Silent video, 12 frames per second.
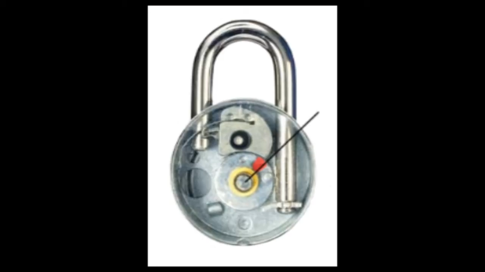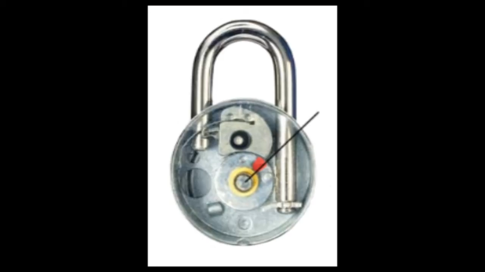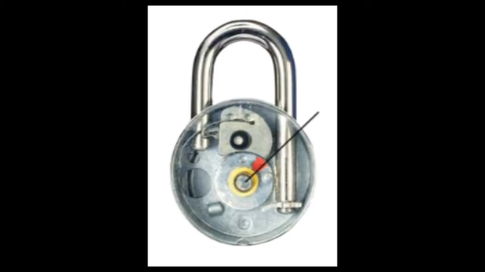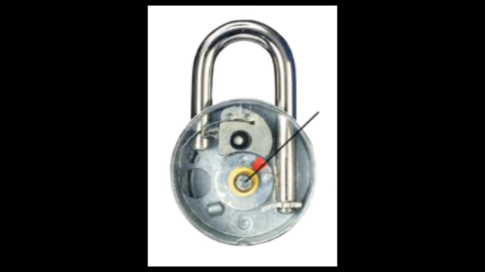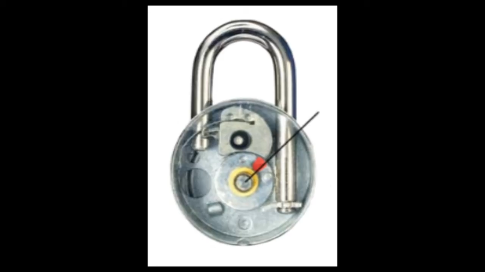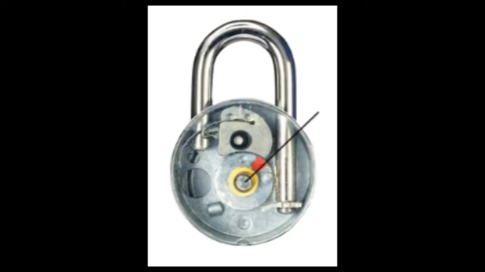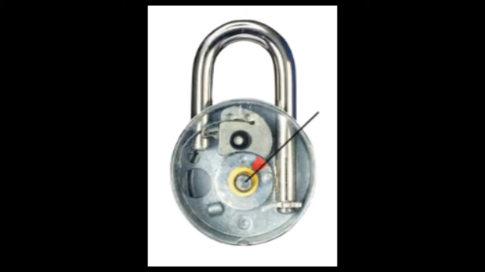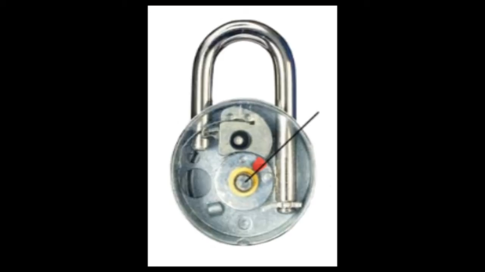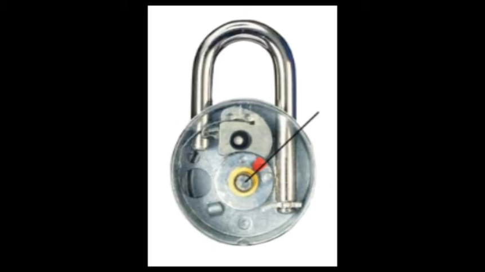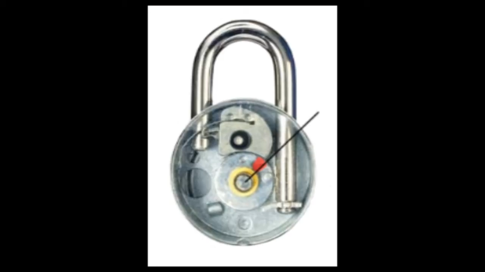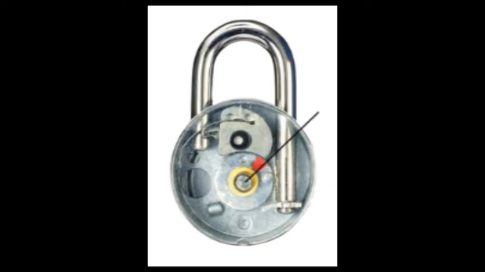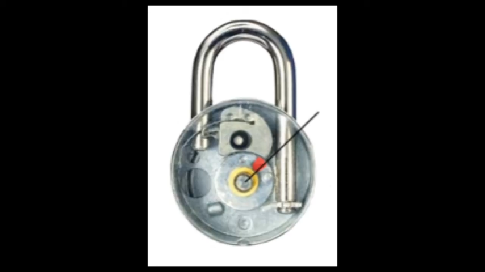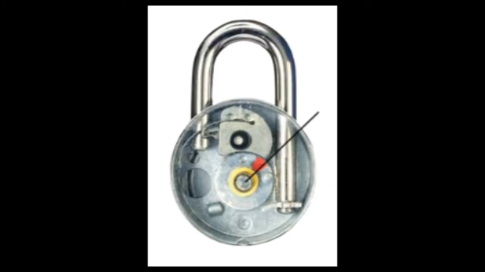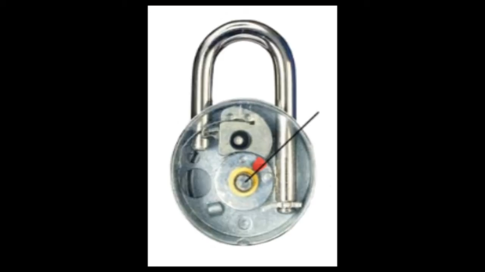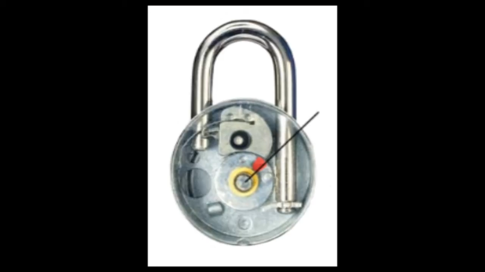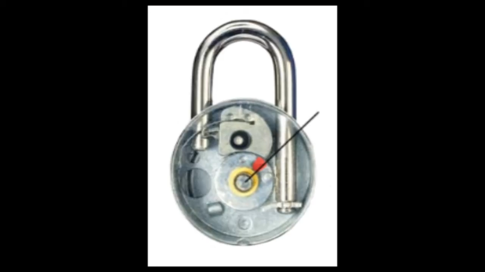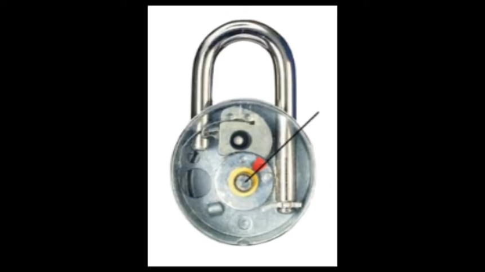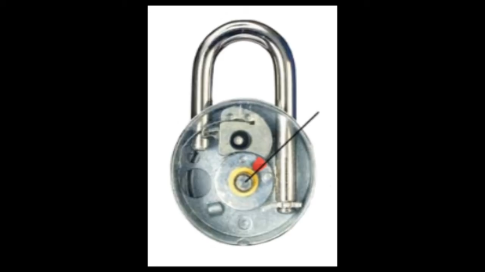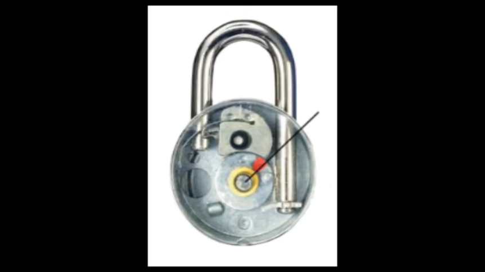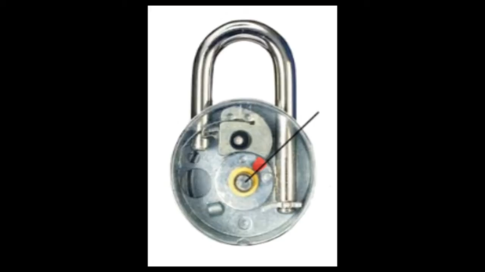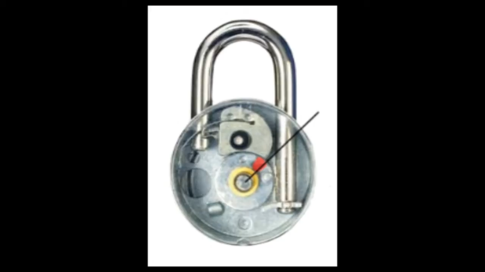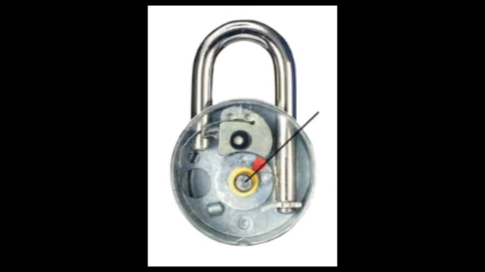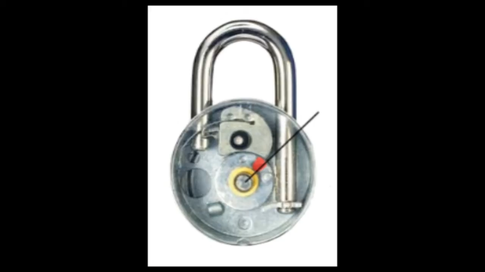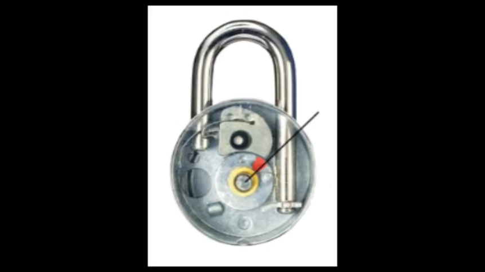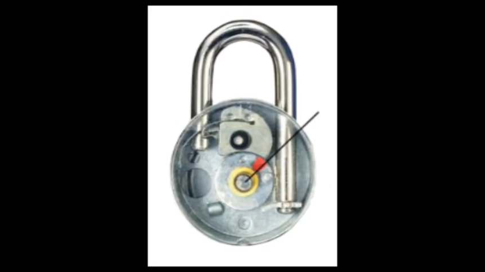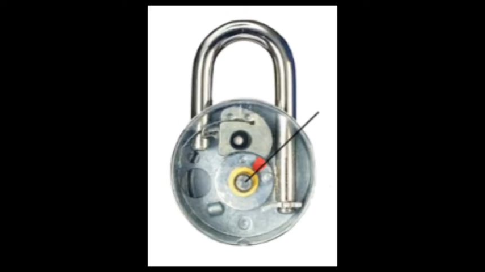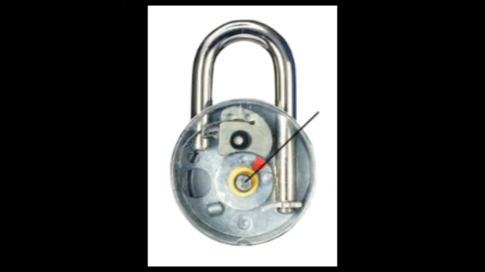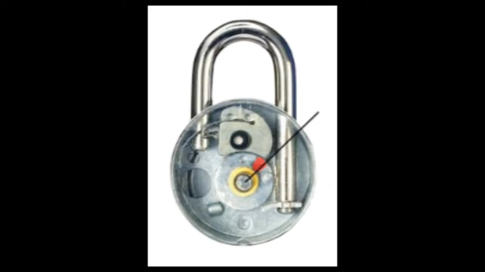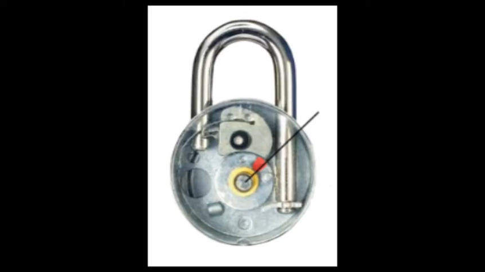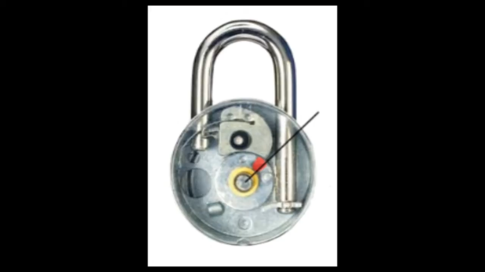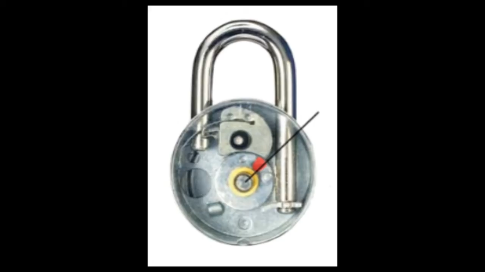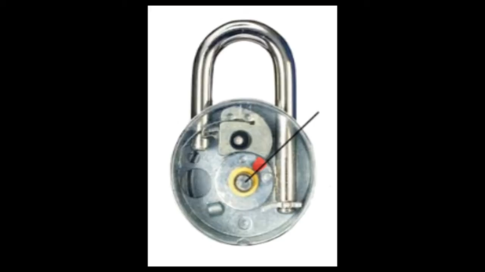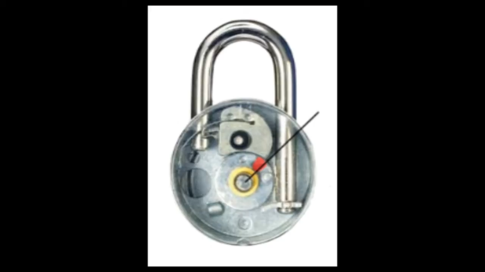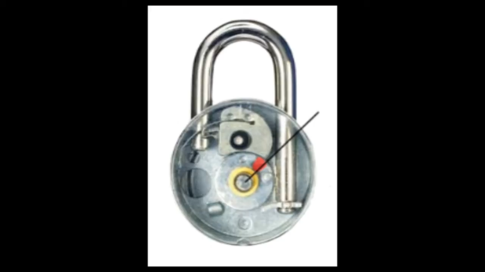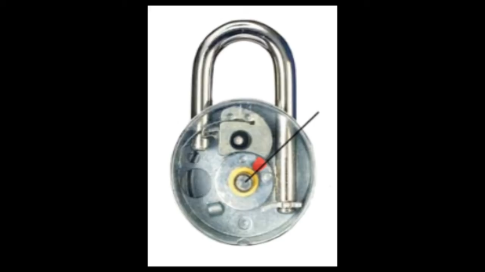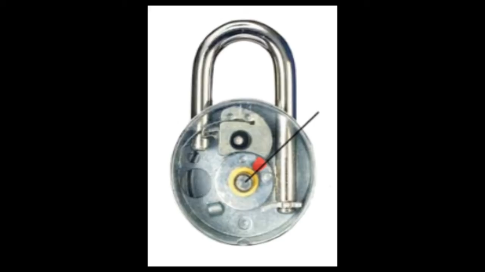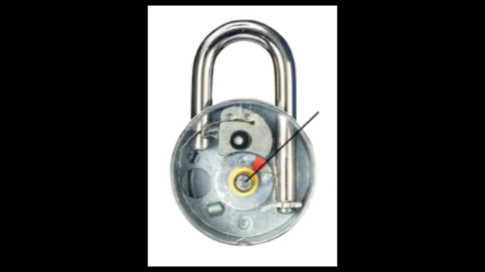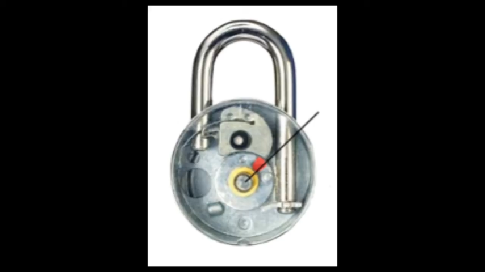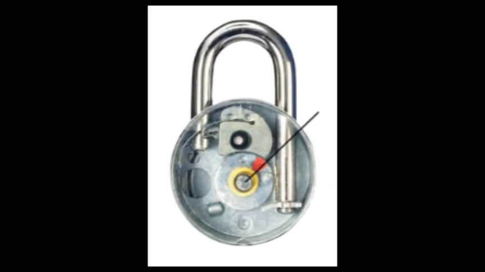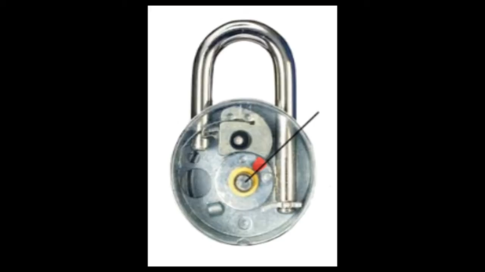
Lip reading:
Nobody's mouth can be seen.